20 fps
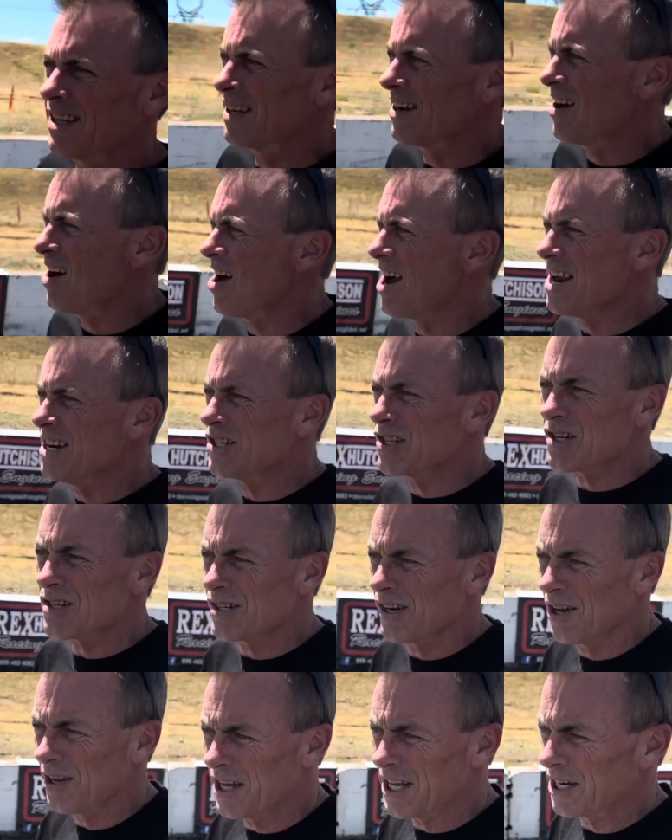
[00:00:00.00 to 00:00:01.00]
All right, just
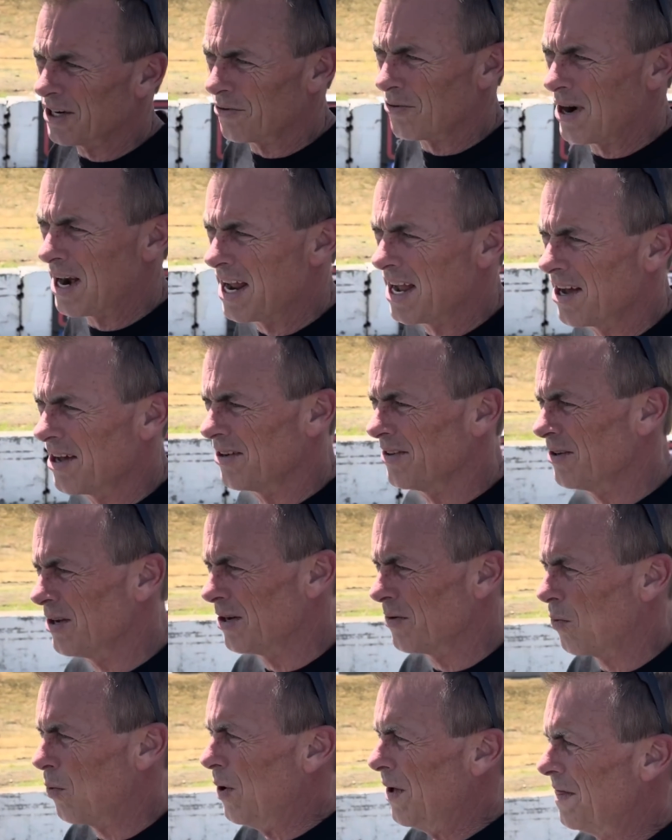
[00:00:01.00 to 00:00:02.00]
looking around,
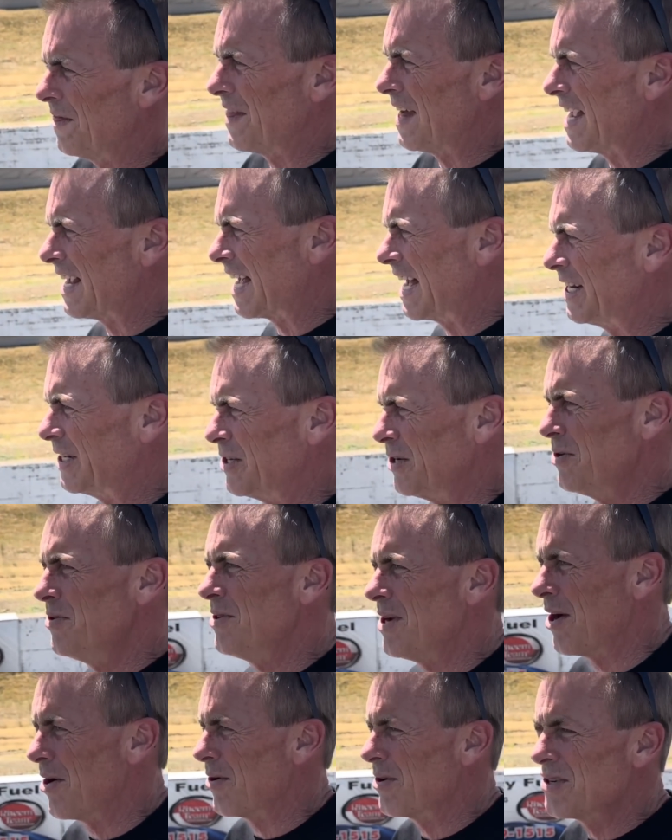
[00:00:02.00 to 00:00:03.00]
one thing I do
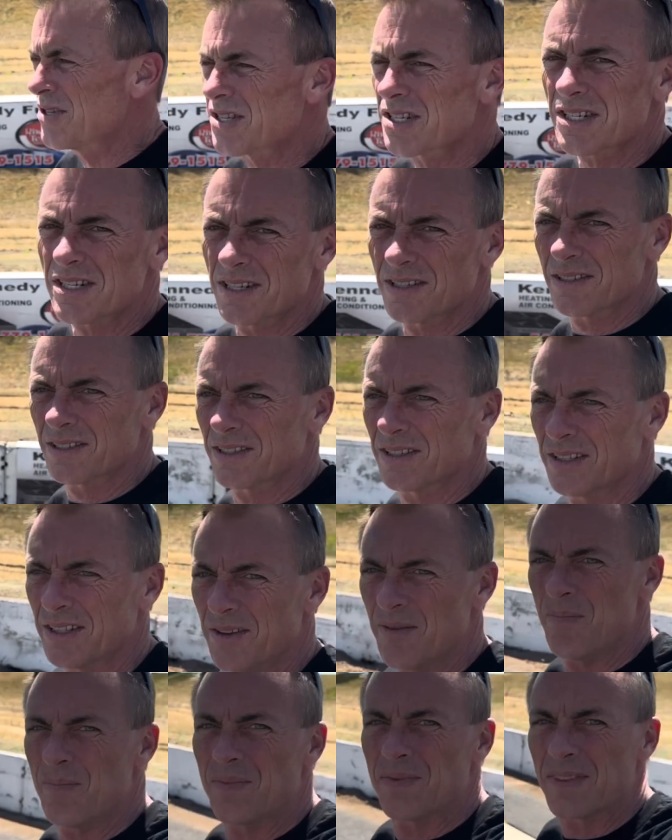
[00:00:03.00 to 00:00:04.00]
notice,
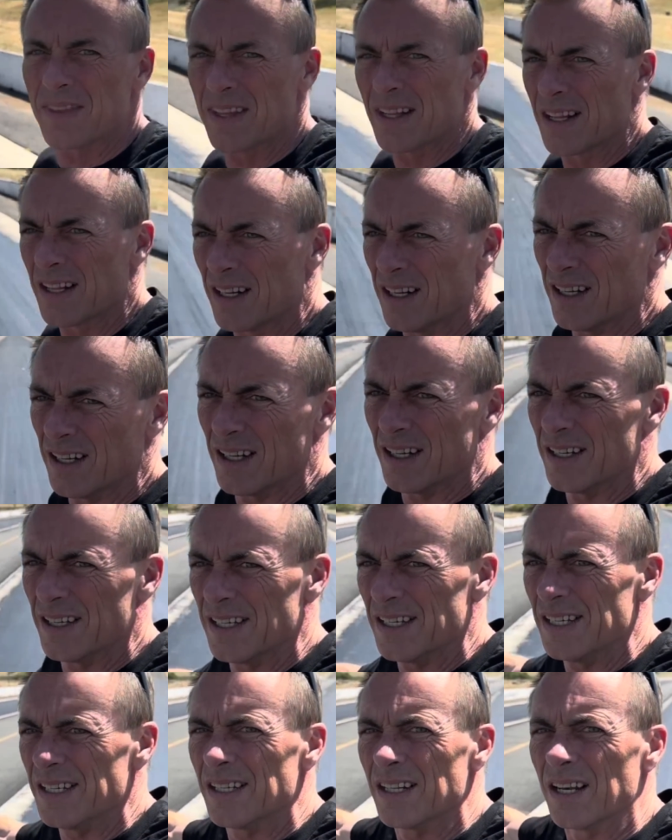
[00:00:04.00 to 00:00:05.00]

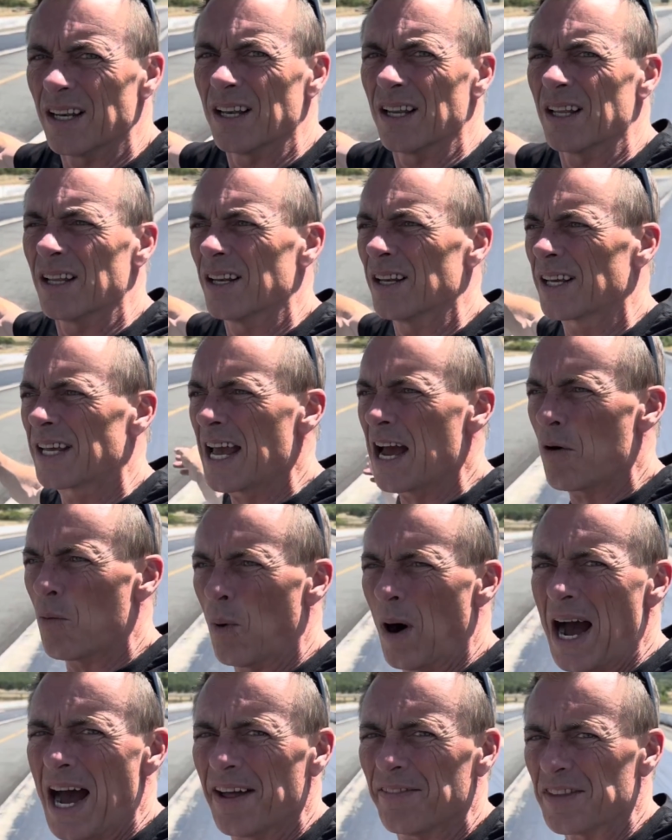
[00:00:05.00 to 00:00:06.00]
look how
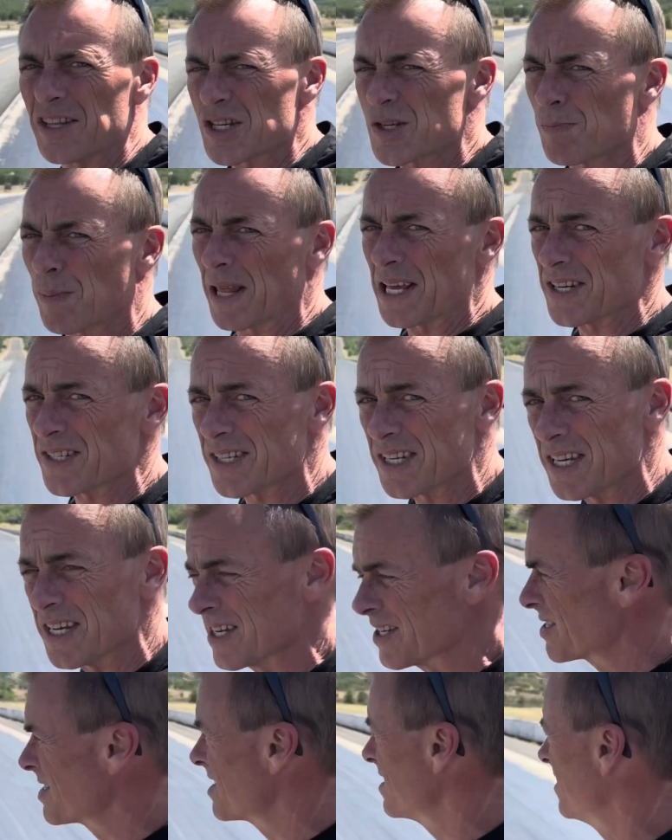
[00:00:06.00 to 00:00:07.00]
wide this place
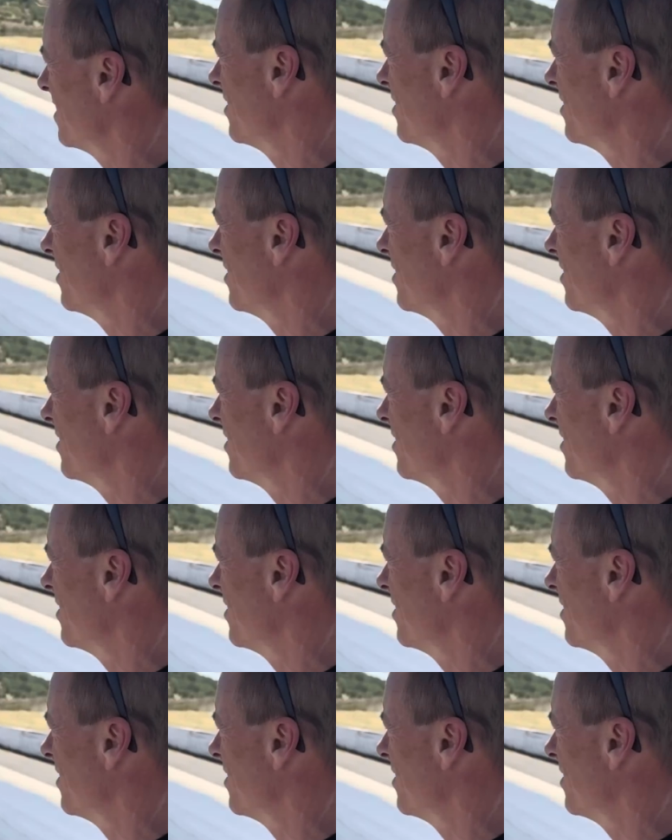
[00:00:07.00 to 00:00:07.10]
is.